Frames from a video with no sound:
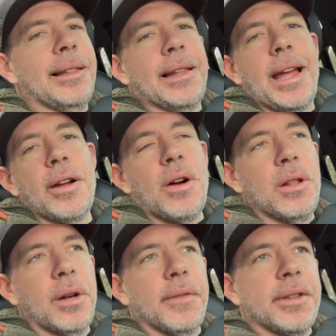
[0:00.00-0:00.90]
lay
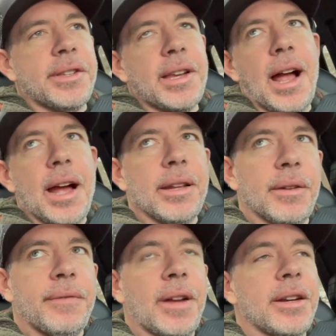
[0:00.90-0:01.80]
all over the side of
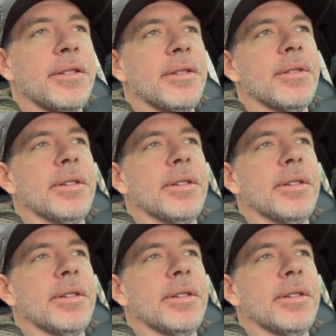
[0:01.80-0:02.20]
the fender